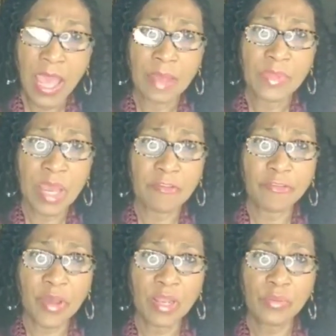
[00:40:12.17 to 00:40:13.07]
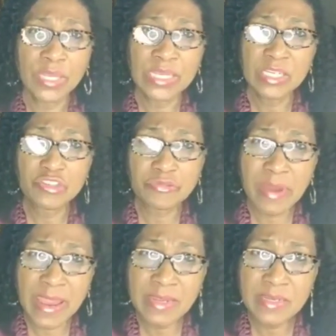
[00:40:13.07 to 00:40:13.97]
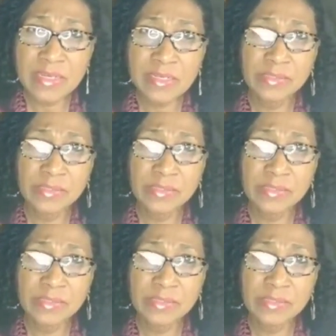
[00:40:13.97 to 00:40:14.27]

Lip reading: not following the trend